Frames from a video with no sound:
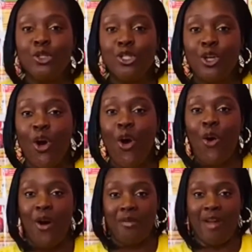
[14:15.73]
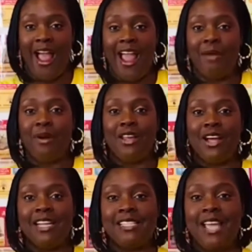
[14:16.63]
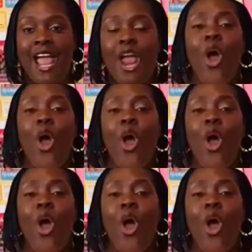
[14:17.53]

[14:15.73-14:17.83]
All right, what are you going to say?